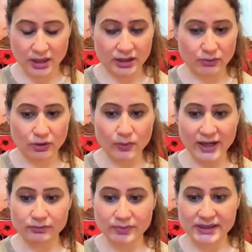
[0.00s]
and they were
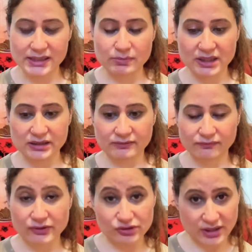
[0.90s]
quite busy, because
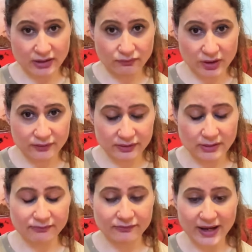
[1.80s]
of which there were
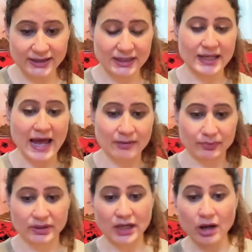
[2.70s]
some fights that happened.